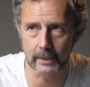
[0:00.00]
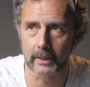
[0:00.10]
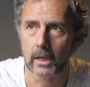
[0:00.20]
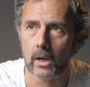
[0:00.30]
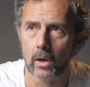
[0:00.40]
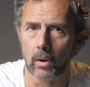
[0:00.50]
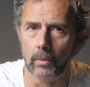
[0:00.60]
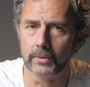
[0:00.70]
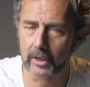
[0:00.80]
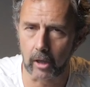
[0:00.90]
to be a
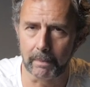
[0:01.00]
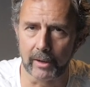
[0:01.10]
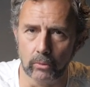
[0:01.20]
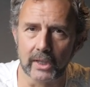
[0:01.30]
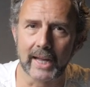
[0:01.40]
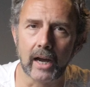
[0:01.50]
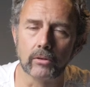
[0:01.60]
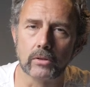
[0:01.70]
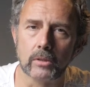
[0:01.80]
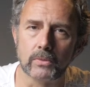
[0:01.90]
cruiser, but a
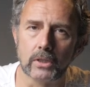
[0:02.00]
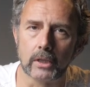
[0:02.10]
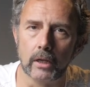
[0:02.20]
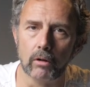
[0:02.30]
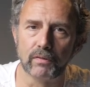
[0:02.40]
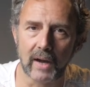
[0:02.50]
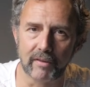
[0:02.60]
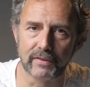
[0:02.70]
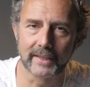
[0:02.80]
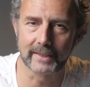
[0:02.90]
retro
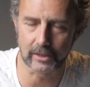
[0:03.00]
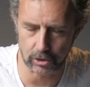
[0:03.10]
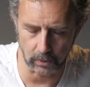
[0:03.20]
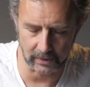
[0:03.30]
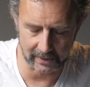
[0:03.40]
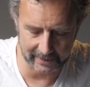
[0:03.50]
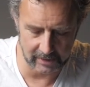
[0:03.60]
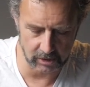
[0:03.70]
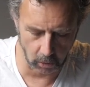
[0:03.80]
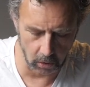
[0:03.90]
naked bike.
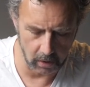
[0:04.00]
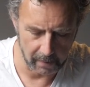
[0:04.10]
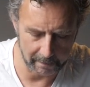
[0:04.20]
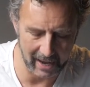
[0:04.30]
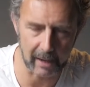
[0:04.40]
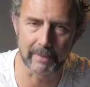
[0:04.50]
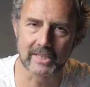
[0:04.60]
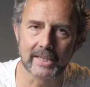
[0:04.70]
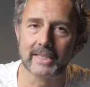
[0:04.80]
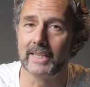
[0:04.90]
And with the weight, it
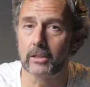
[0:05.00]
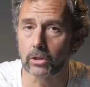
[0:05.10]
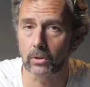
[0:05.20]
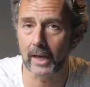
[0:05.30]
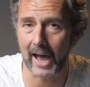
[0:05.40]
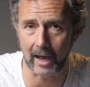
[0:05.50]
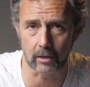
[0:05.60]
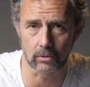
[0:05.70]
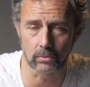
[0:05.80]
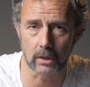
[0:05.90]
can certainly be driven
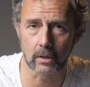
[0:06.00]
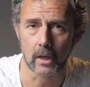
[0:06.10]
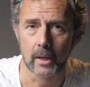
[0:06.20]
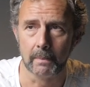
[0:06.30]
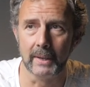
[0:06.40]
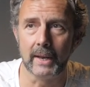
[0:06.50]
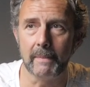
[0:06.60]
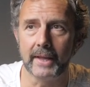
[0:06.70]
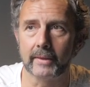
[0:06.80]
quite playfully.